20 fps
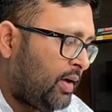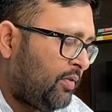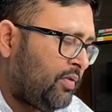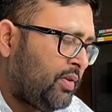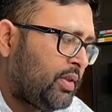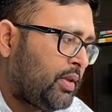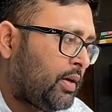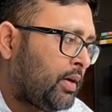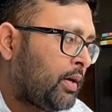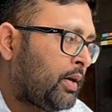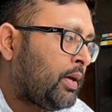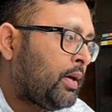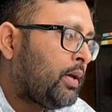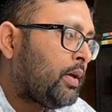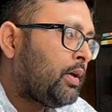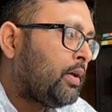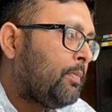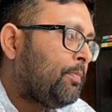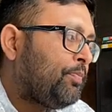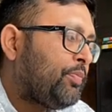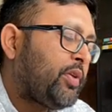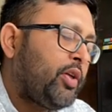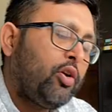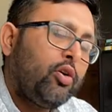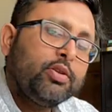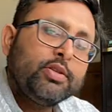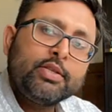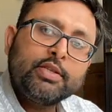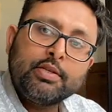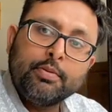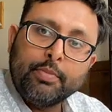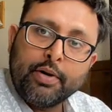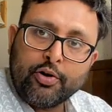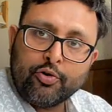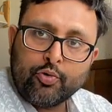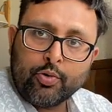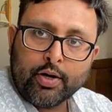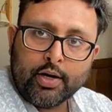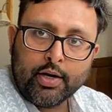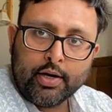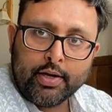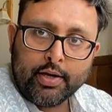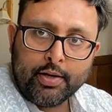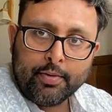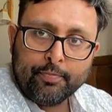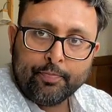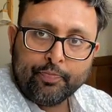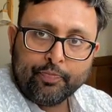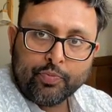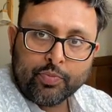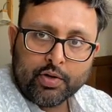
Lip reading: everything, they're all symmetrically